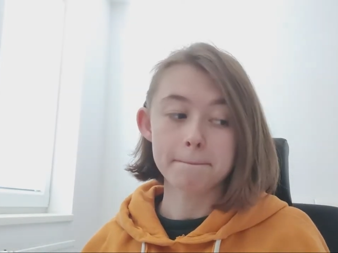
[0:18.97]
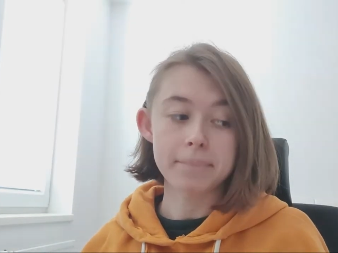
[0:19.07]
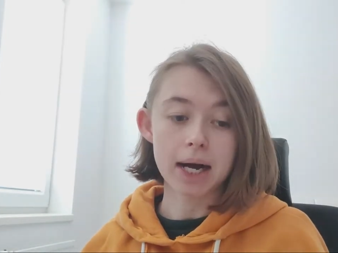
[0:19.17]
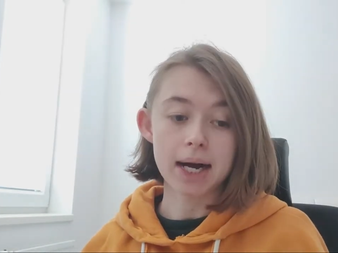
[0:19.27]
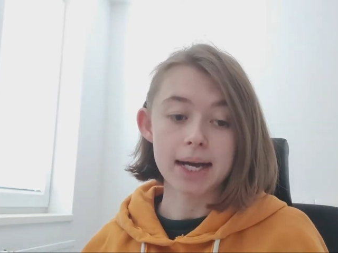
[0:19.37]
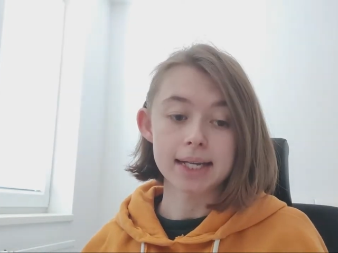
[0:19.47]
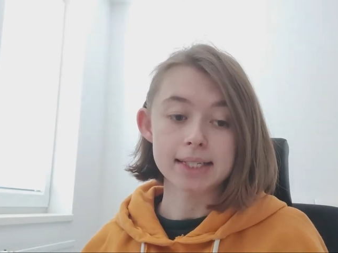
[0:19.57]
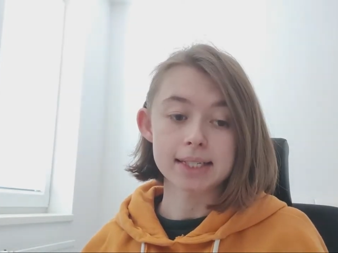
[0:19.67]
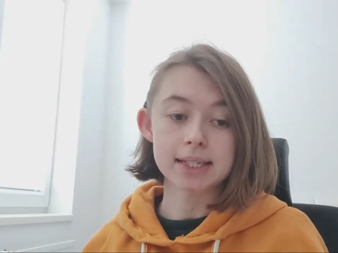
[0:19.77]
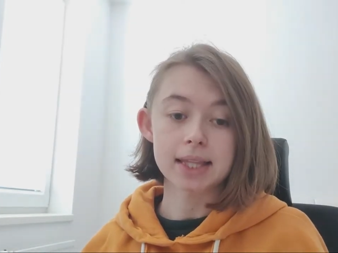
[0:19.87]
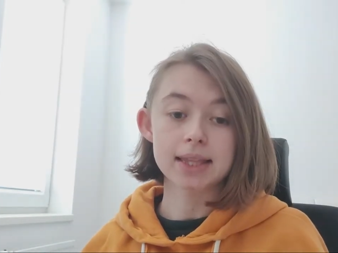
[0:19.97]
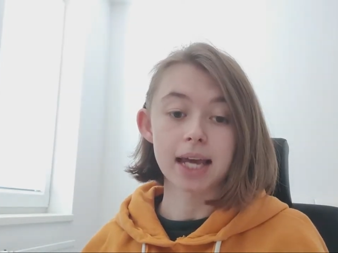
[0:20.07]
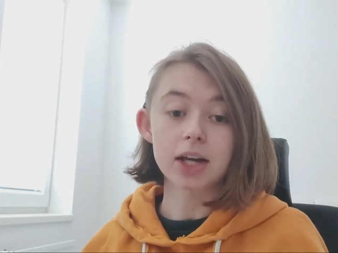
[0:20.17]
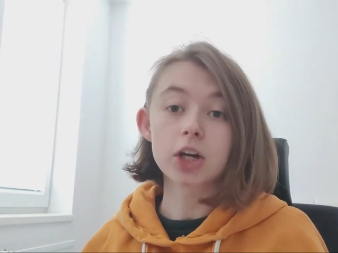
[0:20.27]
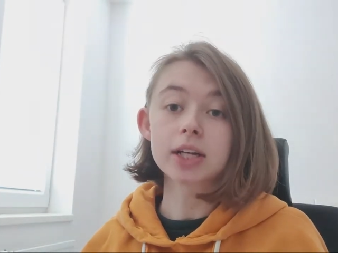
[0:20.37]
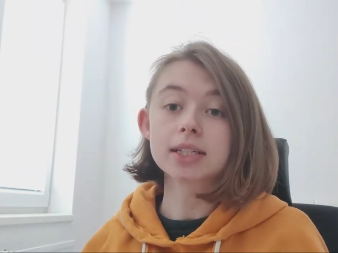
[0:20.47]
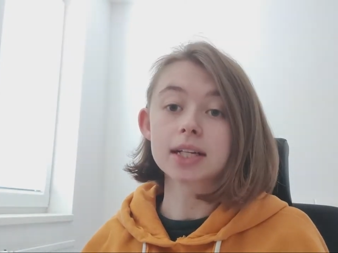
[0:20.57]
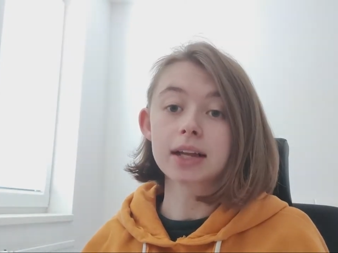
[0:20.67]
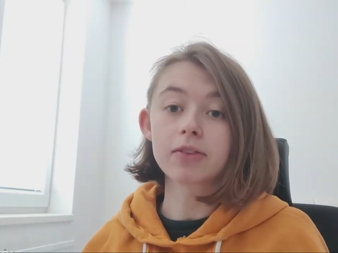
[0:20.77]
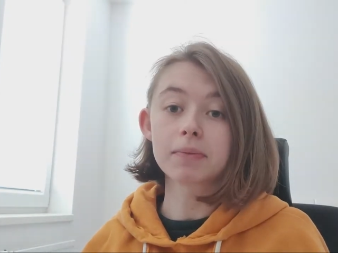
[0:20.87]
but they couldn't
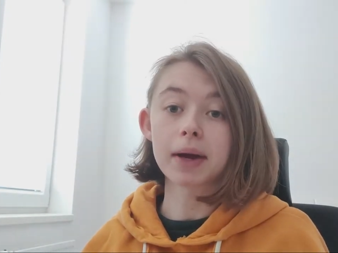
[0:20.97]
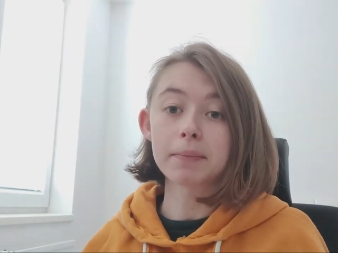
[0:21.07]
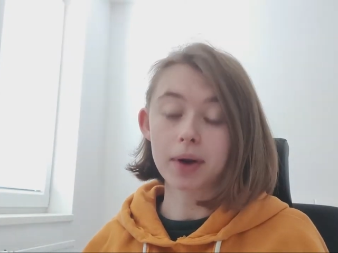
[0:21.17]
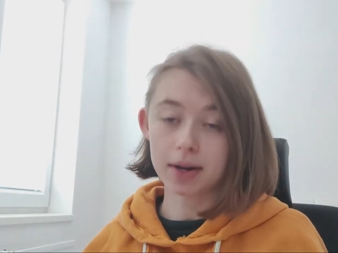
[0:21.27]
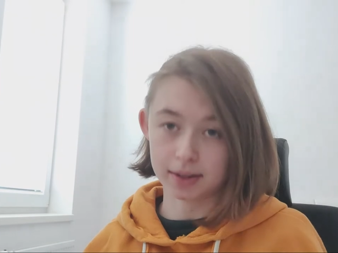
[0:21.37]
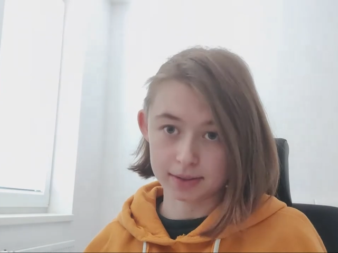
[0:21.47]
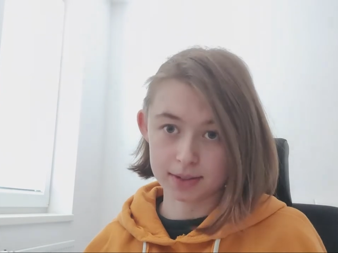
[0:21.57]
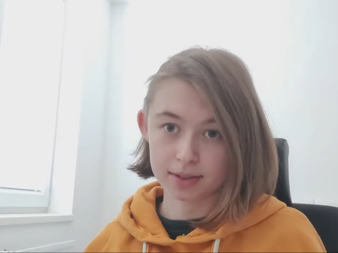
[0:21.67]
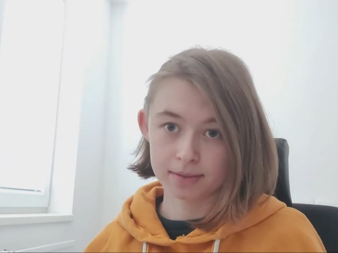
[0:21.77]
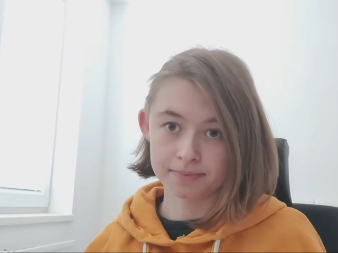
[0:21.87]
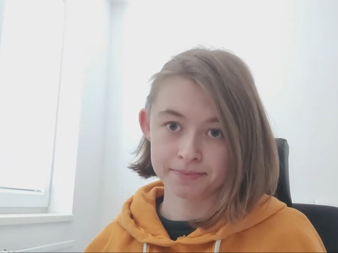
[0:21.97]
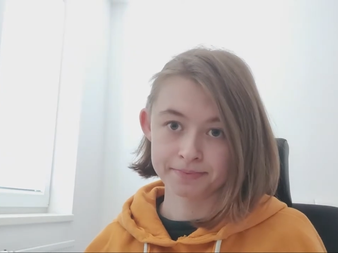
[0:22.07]
deliver my products.